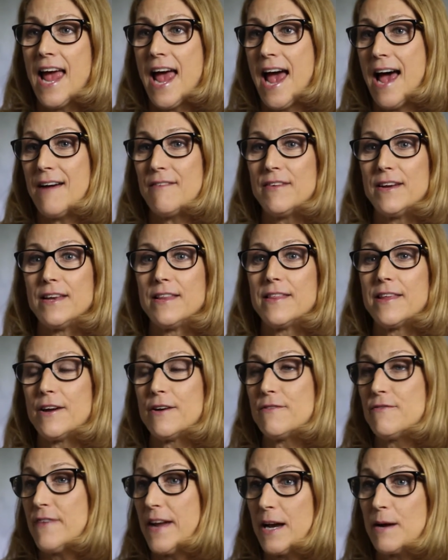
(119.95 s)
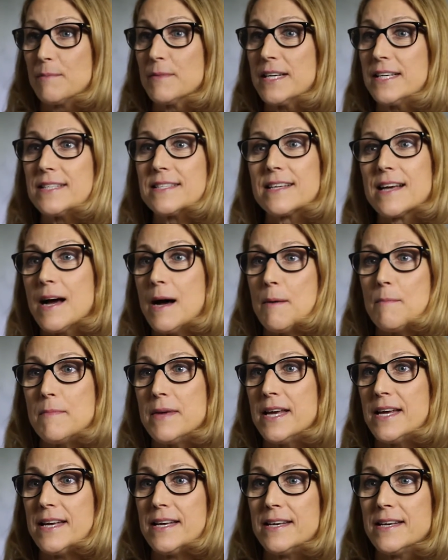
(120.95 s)
having their families come
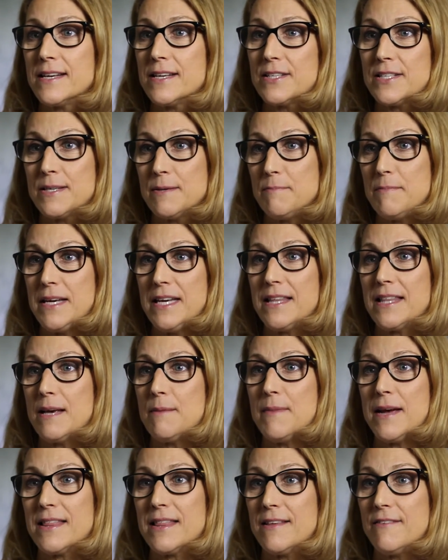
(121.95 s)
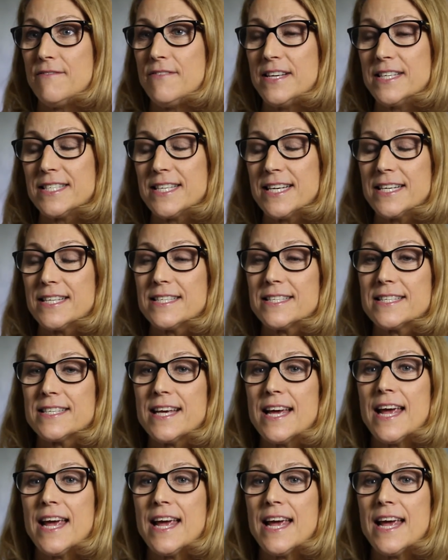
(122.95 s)
in to meet them the visits